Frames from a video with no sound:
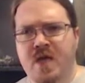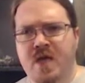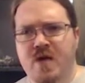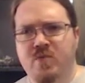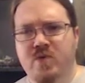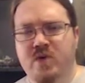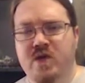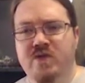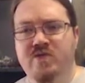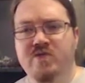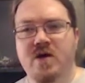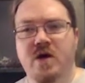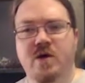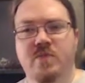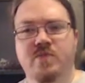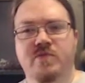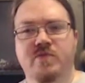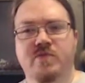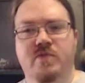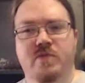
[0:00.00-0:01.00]
Relief
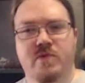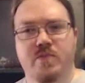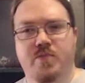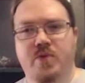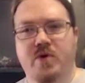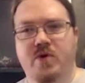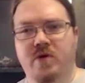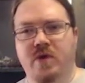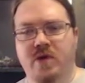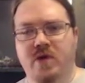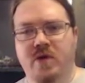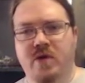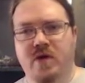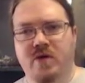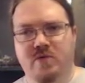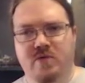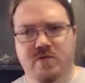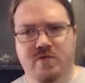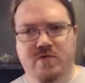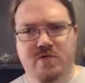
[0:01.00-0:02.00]
comes when the party
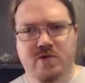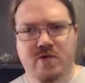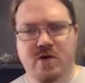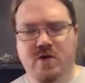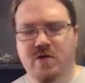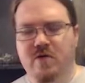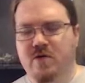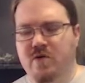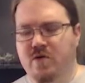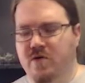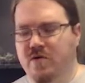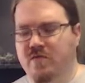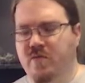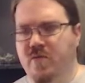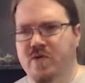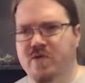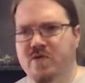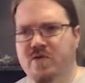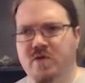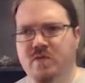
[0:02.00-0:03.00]
encounters the gardener of
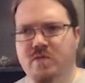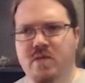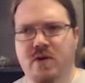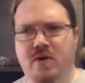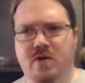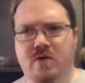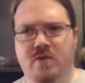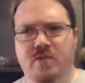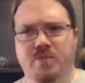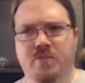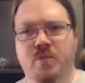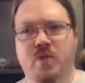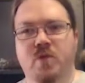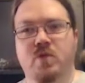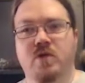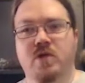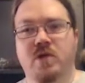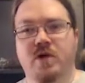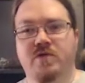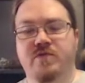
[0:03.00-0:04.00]
Westcott Manor, who
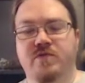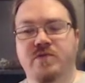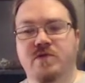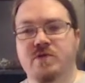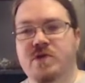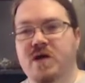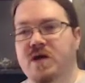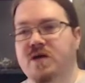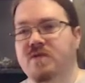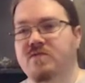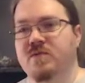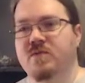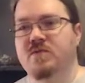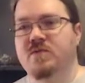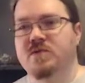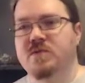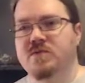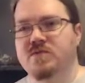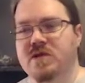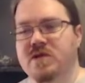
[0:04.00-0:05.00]
will offer to guide them
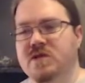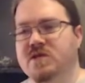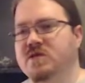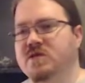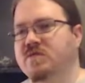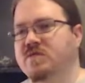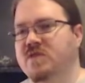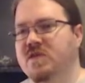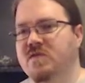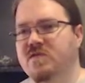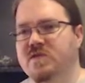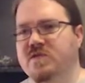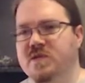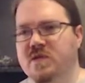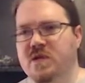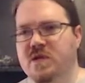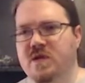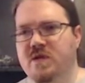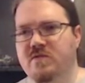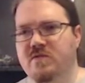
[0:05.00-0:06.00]
to relative
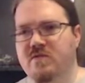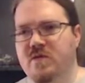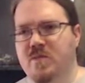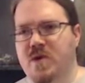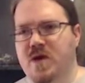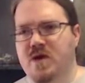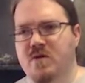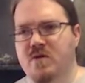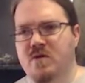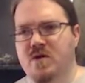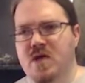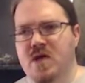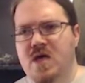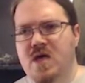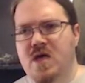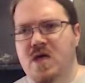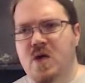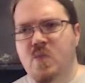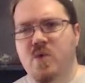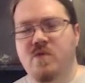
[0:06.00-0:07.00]
safety of the manor,
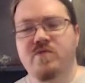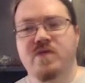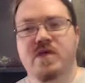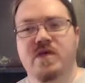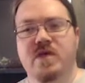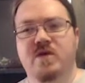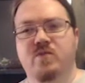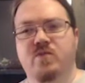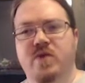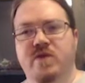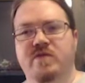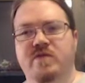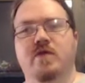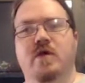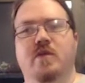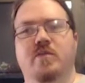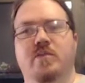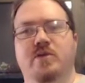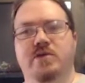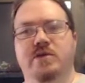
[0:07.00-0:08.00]
where they can rest
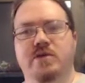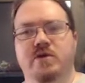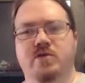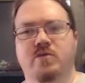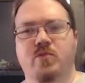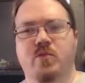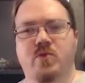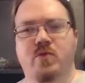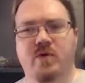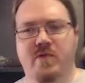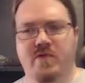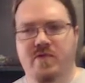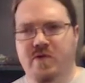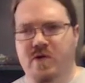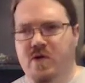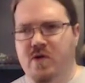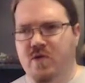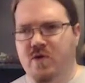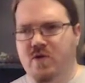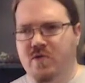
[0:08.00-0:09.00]
up and learn more about the
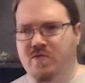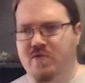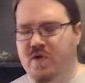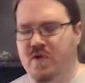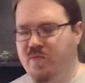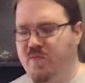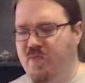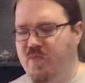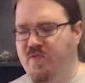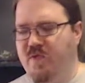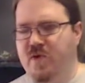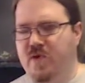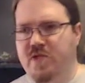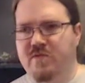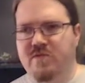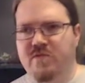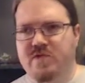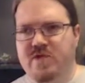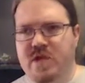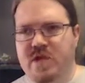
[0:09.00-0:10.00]
curse that has
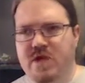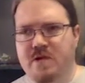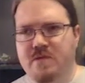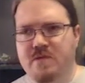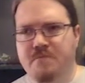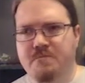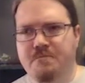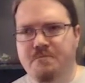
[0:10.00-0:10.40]
befallen this land.